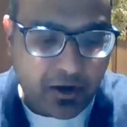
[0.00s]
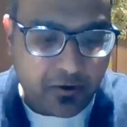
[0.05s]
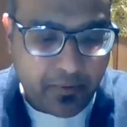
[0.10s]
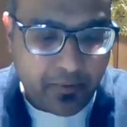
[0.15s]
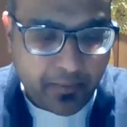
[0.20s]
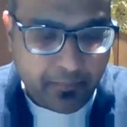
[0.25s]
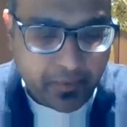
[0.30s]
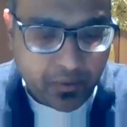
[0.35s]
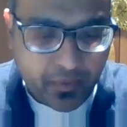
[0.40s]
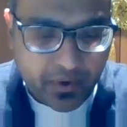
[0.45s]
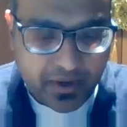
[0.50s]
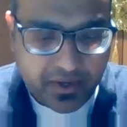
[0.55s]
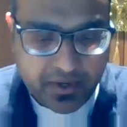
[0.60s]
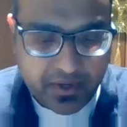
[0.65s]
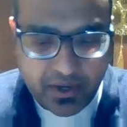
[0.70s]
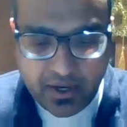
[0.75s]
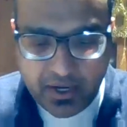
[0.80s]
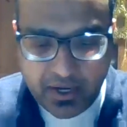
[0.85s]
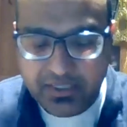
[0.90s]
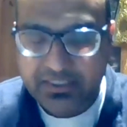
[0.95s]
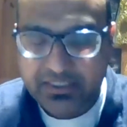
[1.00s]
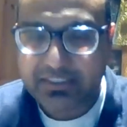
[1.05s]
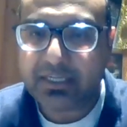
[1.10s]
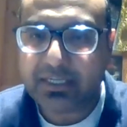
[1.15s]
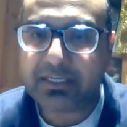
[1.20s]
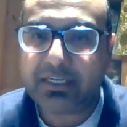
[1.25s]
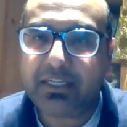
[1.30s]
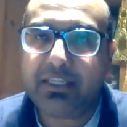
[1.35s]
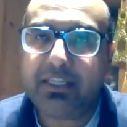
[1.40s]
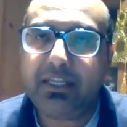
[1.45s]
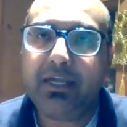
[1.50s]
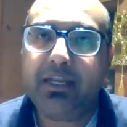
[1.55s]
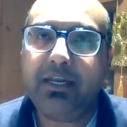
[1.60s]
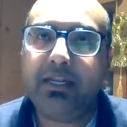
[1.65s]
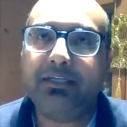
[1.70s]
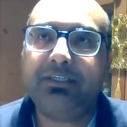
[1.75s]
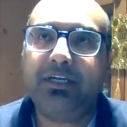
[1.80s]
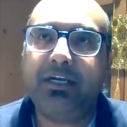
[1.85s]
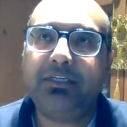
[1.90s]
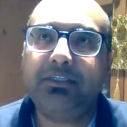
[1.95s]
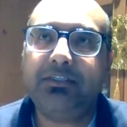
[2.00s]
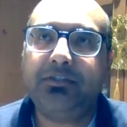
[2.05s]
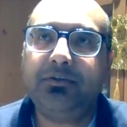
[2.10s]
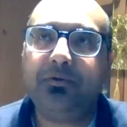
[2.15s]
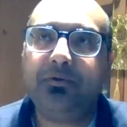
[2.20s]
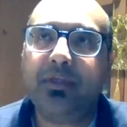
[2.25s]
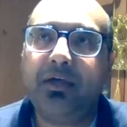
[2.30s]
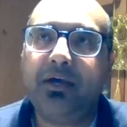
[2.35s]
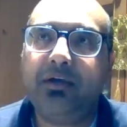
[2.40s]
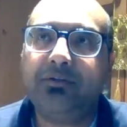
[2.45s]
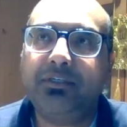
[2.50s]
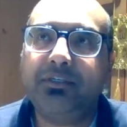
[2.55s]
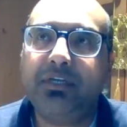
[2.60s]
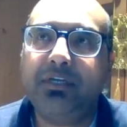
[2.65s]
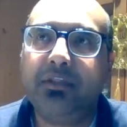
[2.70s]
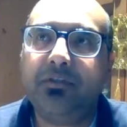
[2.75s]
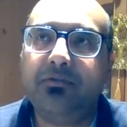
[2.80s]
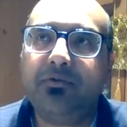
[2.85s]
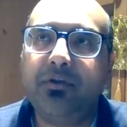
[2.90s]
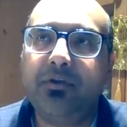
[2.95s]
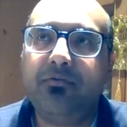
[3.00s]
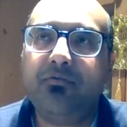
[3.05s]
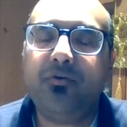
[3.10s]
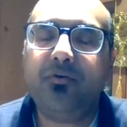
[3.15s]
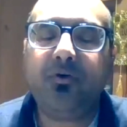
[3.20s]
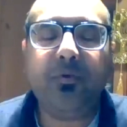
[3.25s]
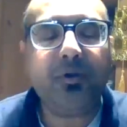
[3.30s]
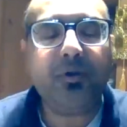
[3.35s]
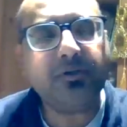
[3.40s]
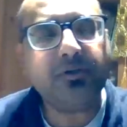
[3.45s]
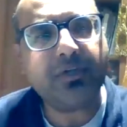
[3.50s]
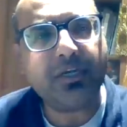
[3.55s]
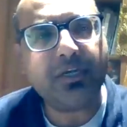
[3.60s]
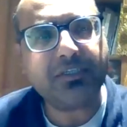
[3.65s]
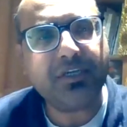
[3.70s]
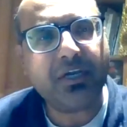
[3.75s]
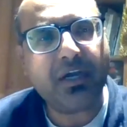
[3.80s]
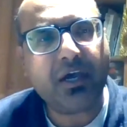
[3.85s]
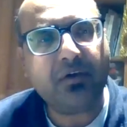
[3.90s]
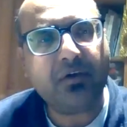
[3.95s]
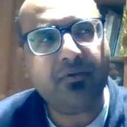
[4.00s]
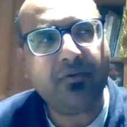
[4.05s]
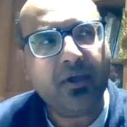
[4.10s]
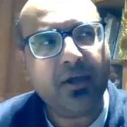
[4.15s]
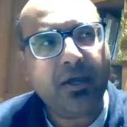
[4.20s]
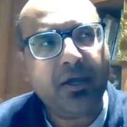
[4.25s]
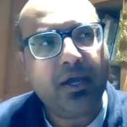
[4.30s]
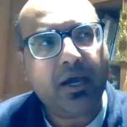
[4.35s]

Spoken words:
I remember when I started in the NHS 2003-4, we used to actually have